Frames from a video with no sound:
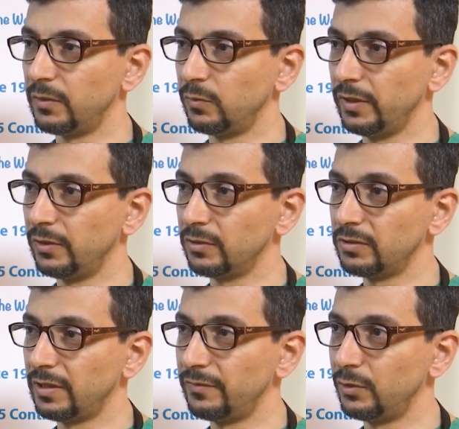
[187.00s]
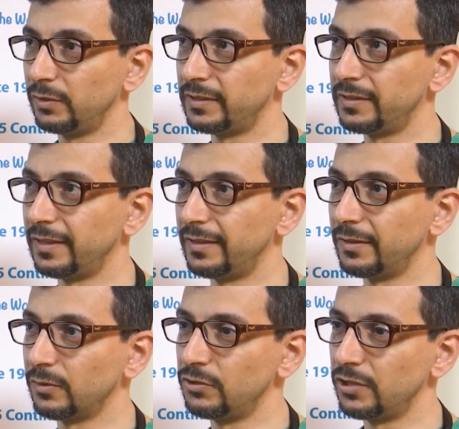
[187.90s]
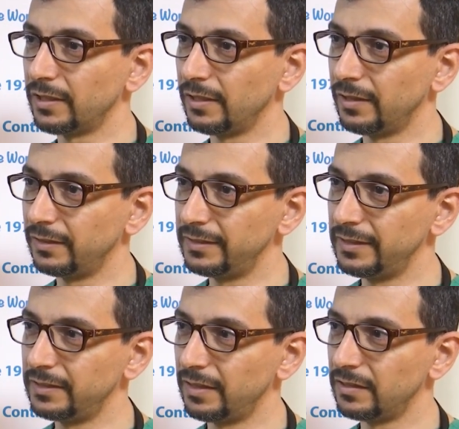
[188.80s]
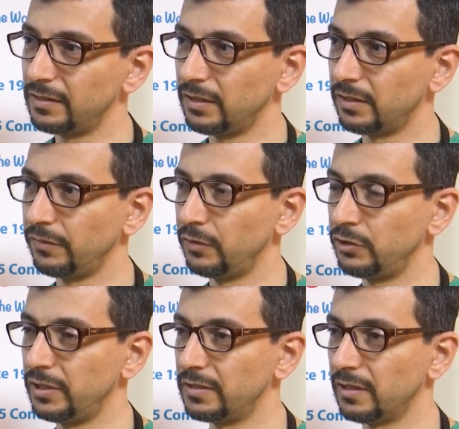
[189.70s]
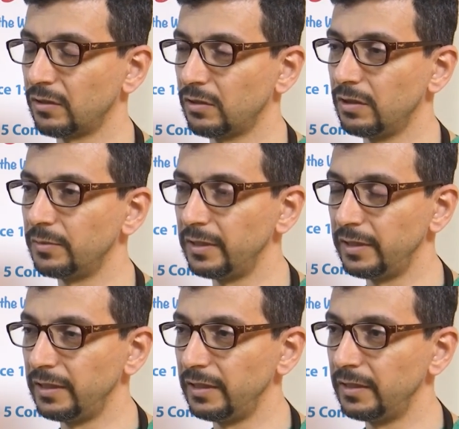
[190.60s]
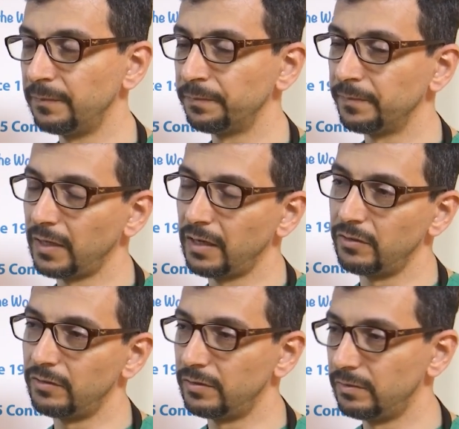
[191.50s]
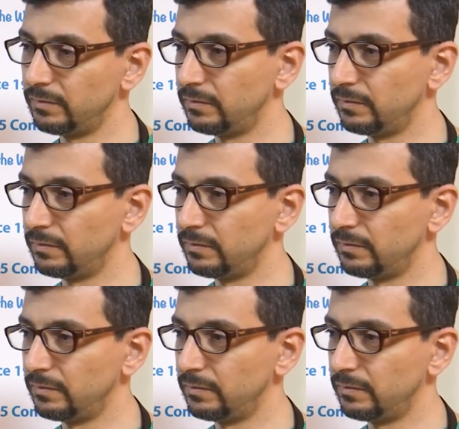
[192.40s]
We also have noticed that congenital heart disease in the Syrian refugees are commonly either